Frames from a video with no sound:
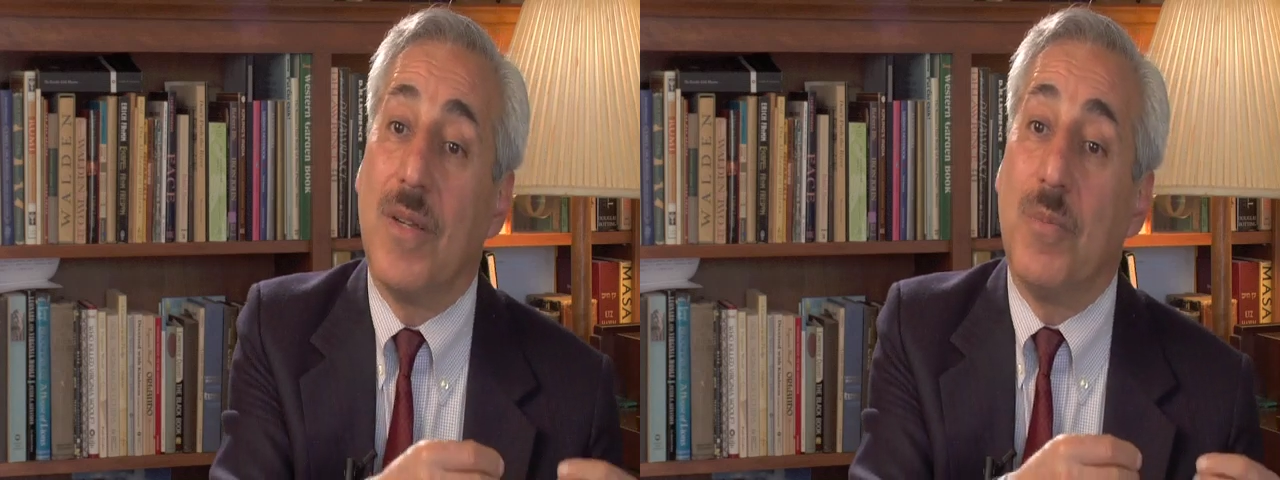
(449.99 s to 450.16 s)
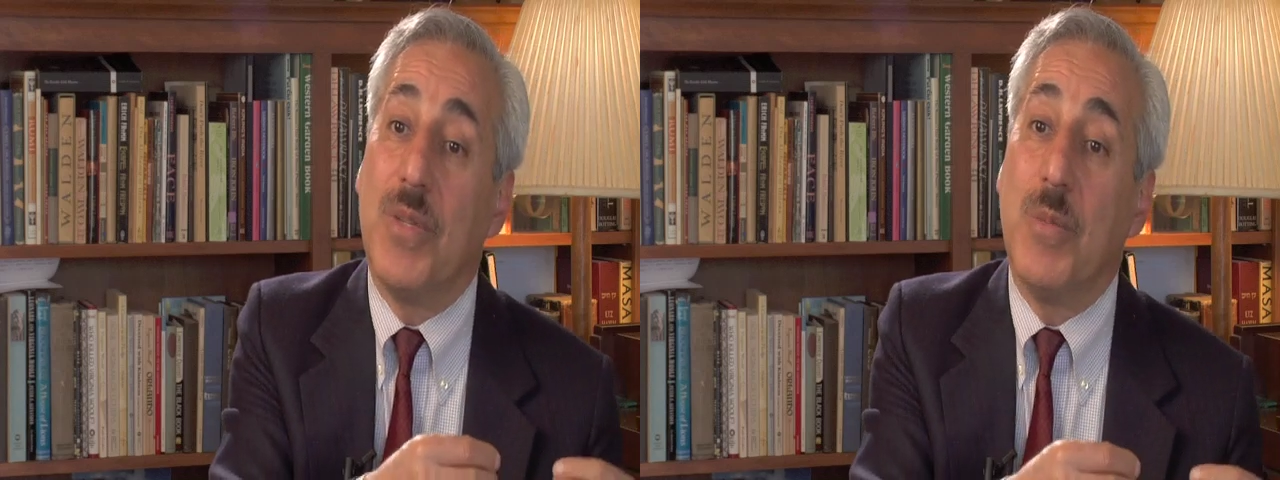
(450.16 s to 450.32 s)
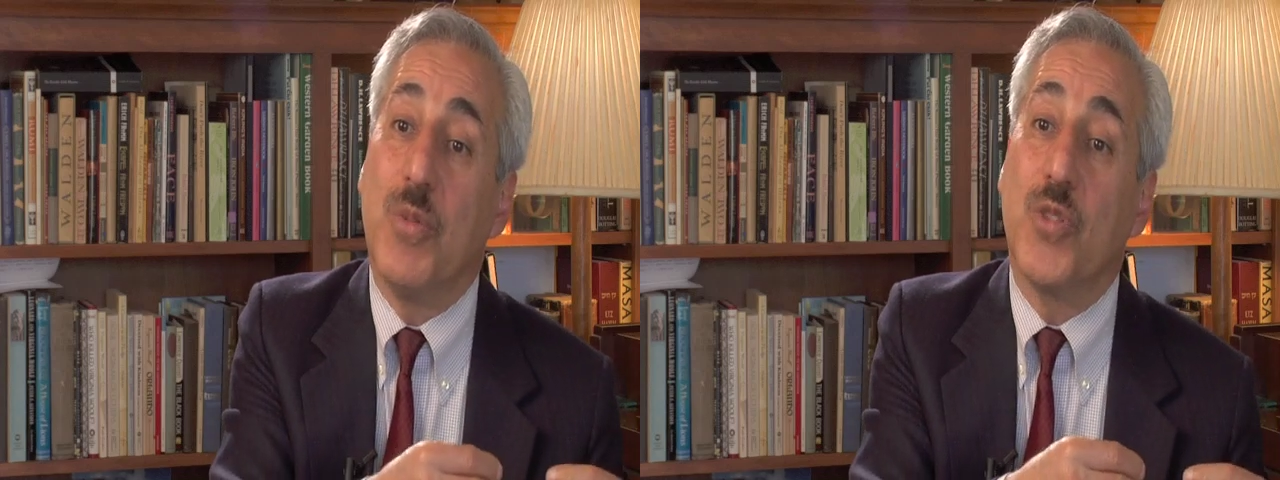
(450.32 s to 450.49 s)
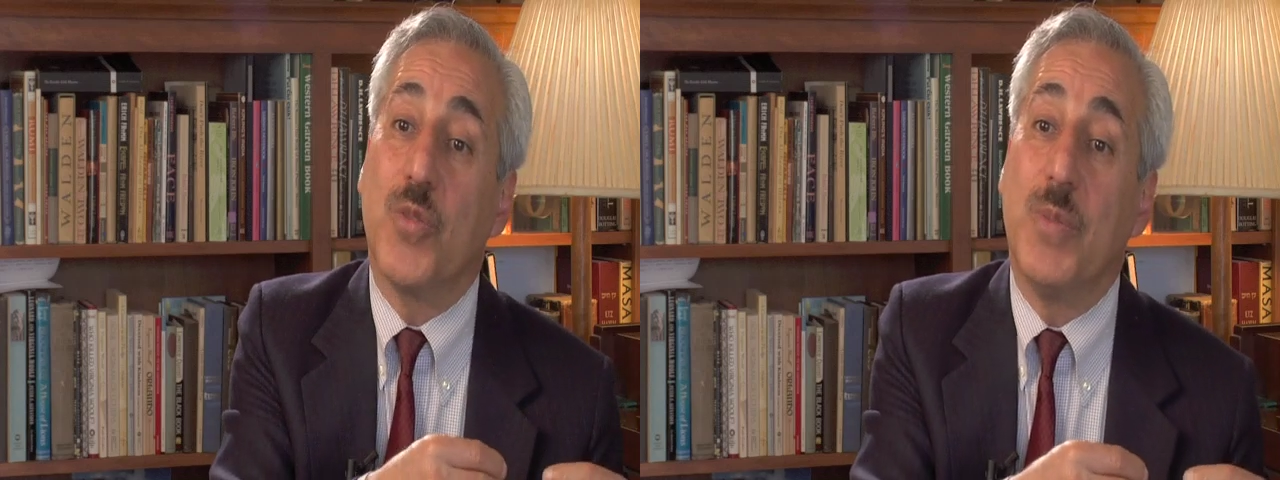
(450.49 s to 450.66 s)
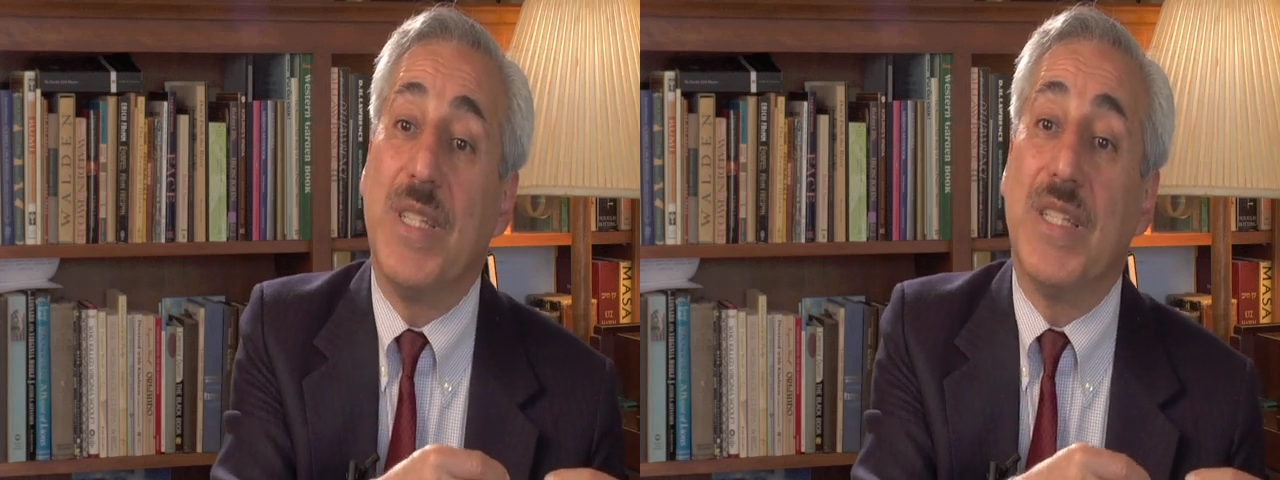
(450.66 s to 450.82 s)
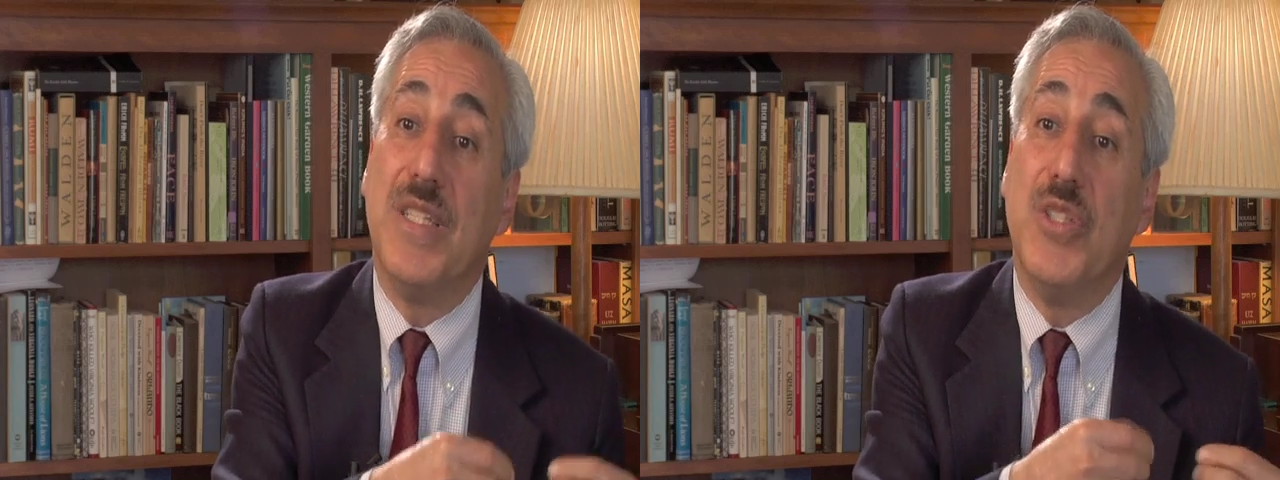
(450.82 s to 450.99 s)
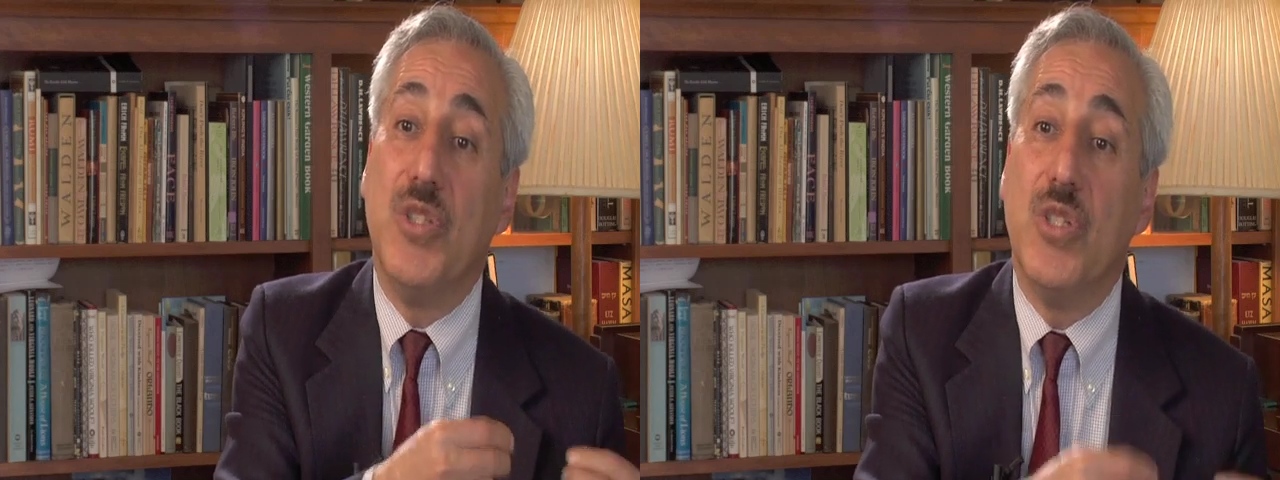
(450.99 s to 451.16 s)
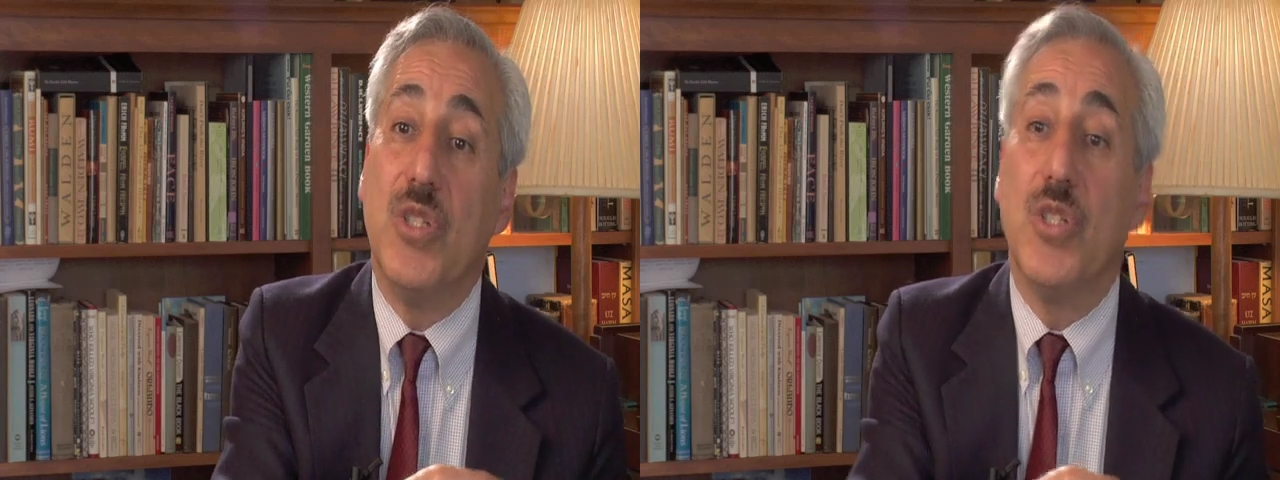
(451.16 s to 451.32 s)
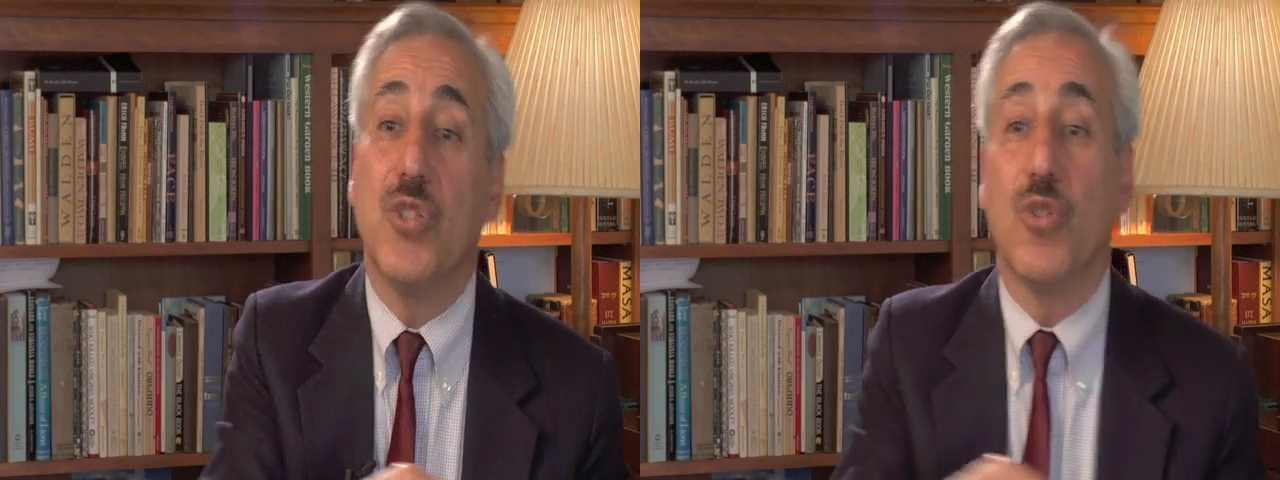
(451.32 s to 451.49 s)
people speak in
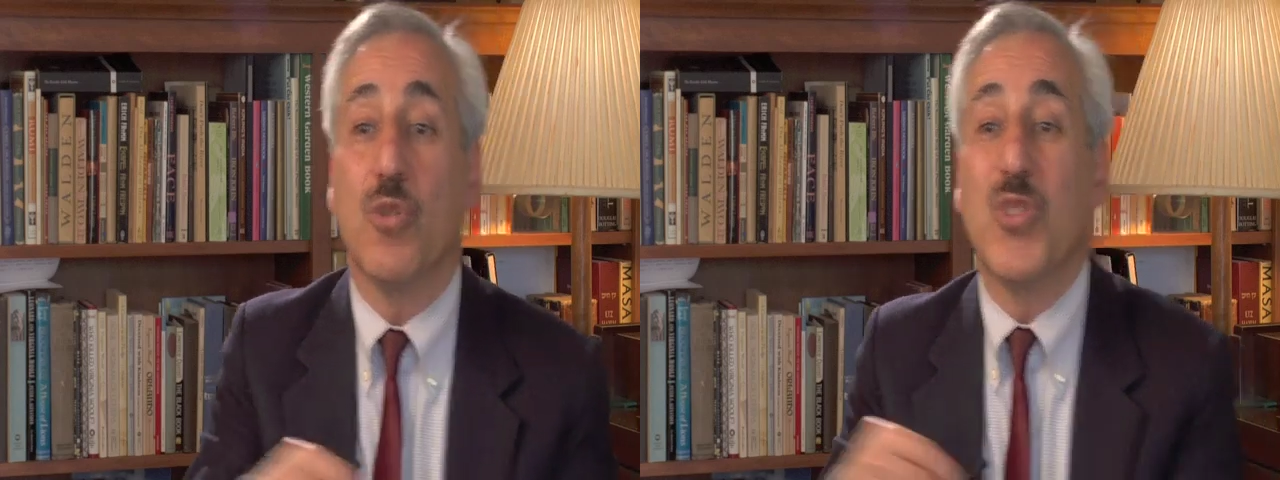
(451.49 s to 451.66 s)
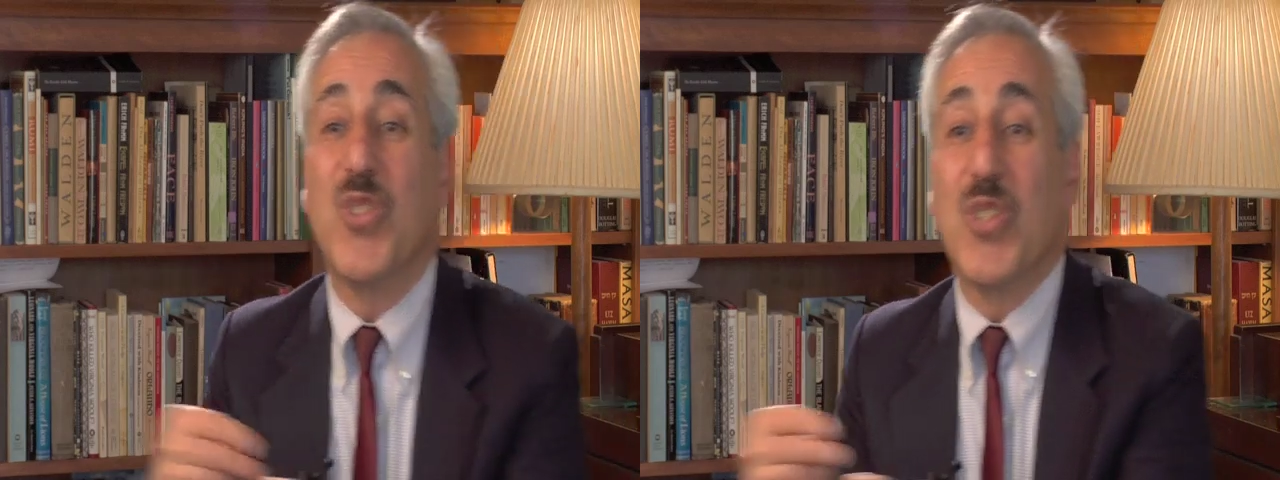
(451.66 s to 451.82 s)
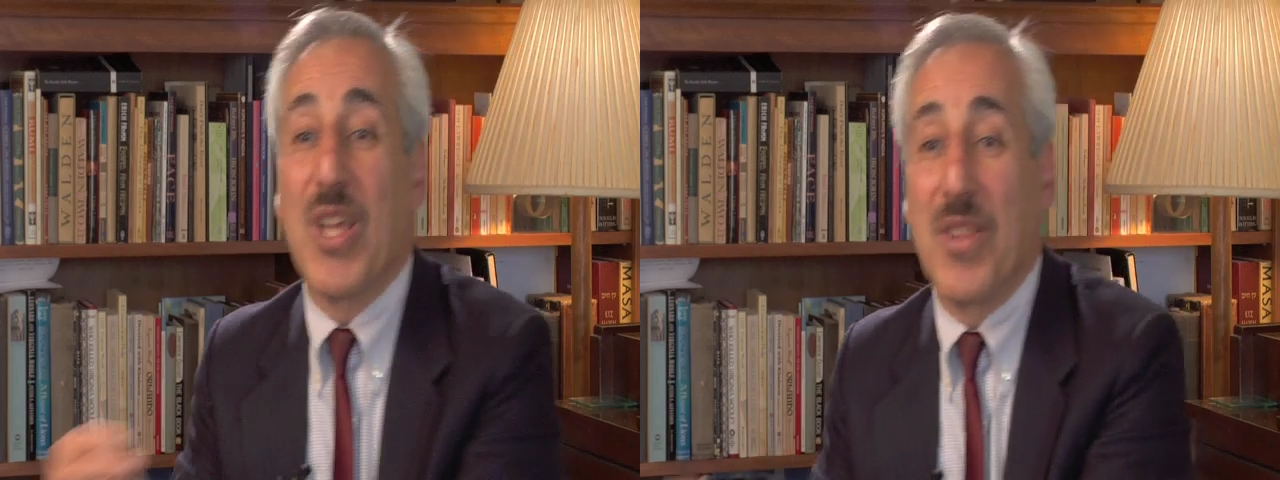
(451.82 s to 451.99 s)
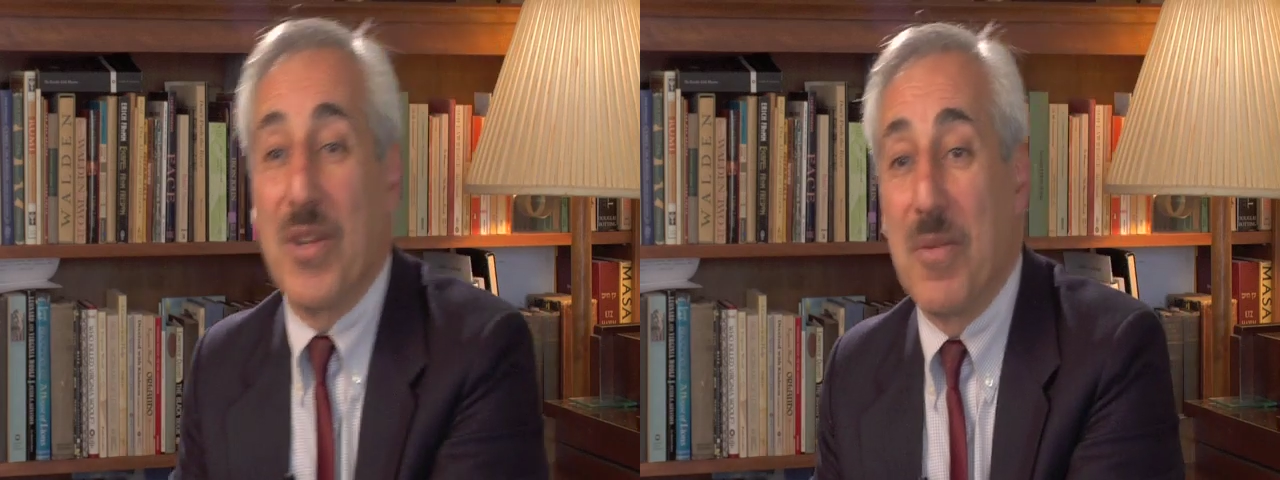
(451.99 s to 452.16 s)
Yiddish or Southern